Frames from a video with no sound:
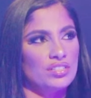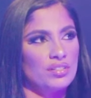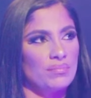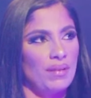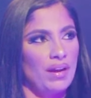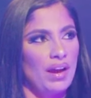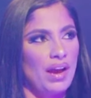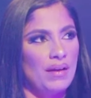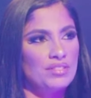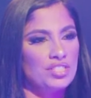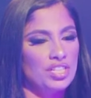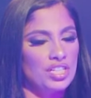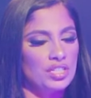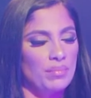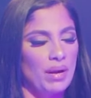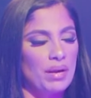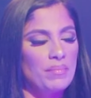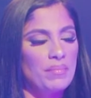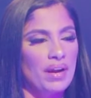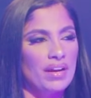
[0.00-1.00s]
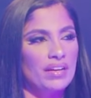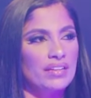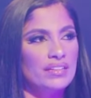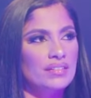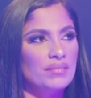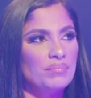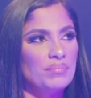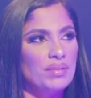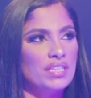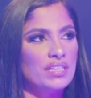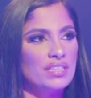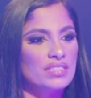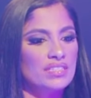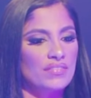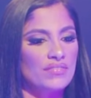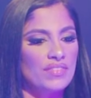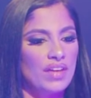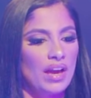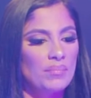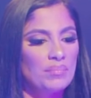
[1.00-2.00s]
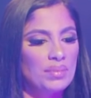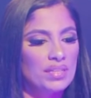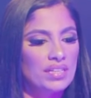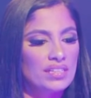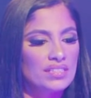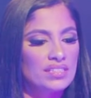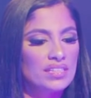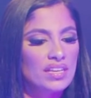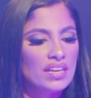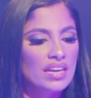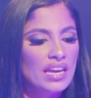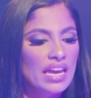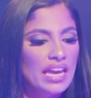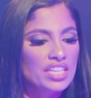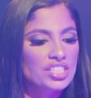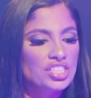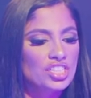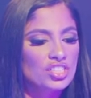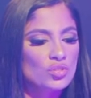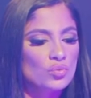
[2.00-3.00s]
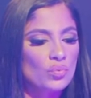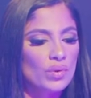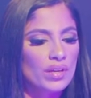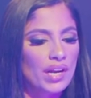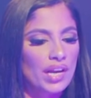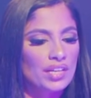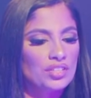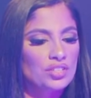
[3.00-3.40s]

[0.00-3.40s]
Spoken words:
her mind. I've changed my mind because of that, because it's just what I